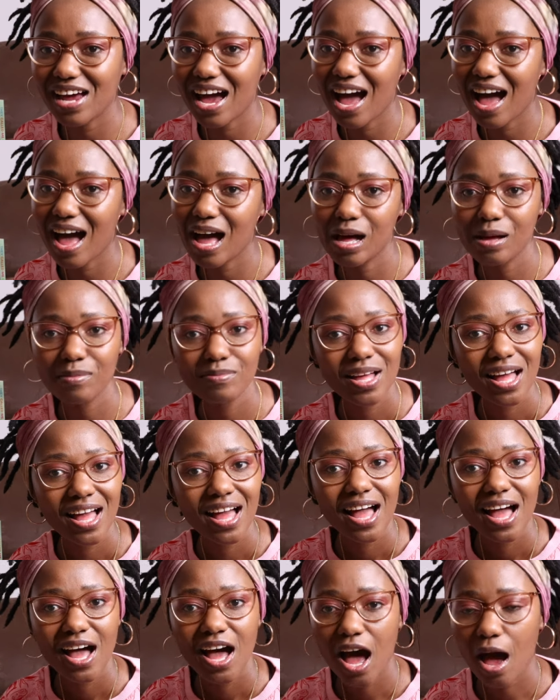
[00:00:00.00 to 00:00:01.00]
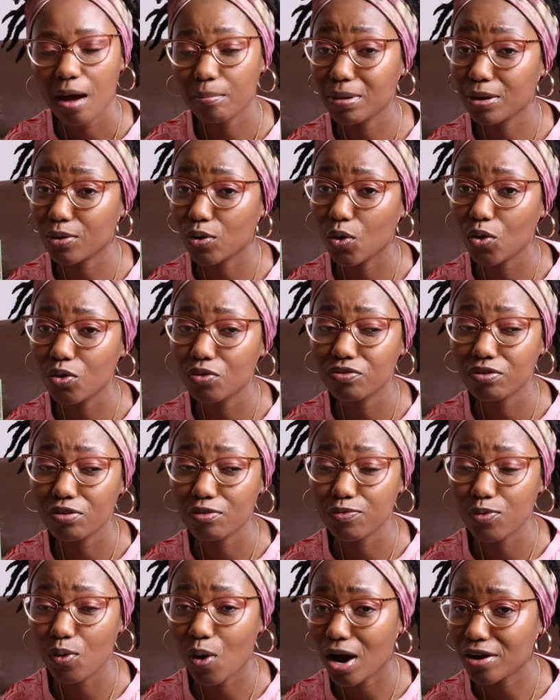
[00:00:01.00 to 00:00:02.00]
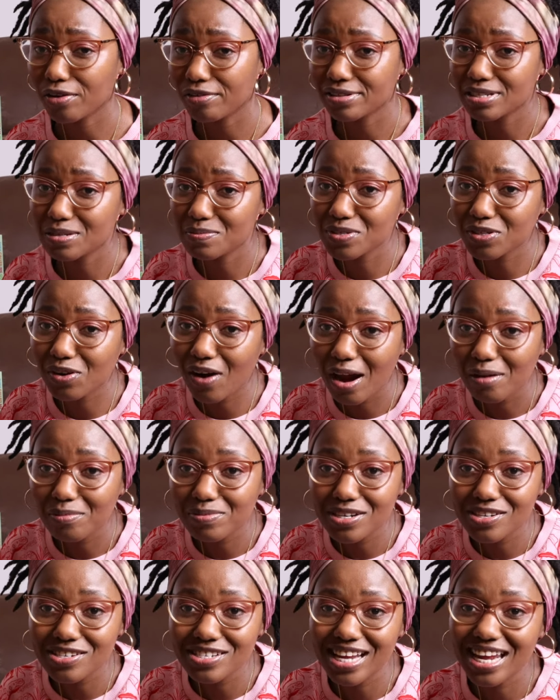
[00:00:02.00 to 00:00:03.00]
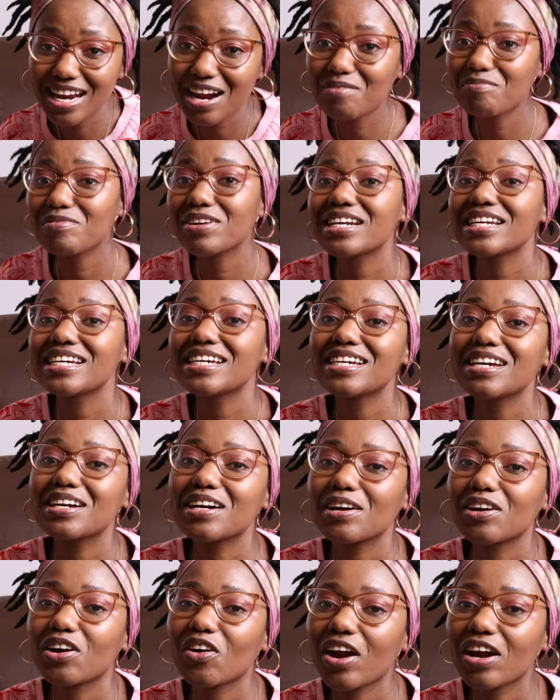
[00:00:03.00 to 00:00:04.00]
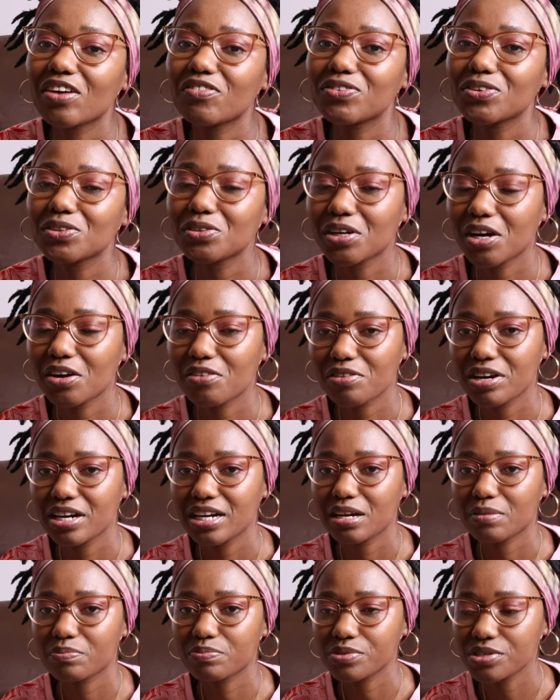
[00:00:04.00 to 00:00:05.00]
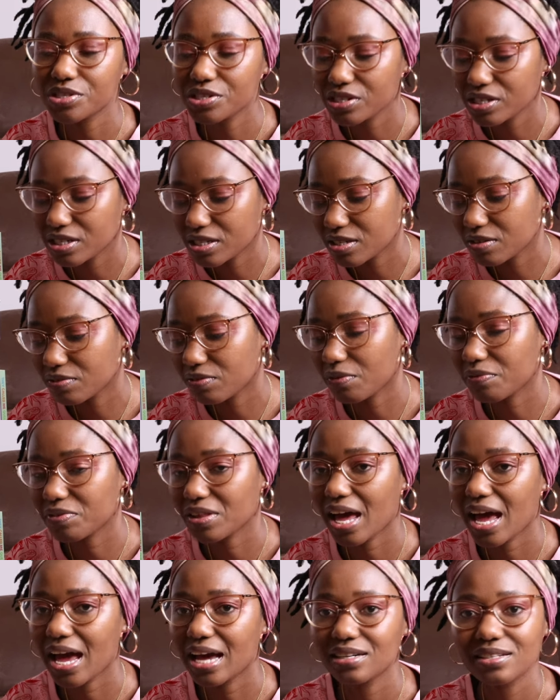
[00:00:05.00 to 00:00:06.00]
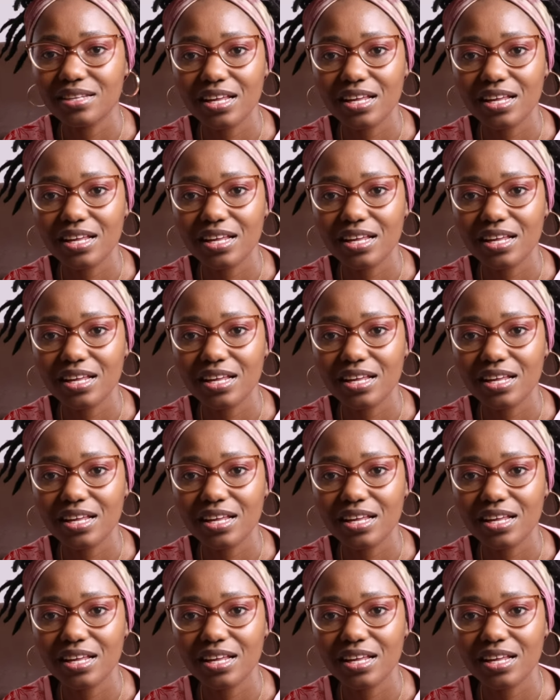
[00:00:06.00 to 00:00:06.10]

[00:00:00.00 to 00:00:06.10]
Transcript: I'm at over 400 subscribers, and I'm really grateful and really appreciative of that.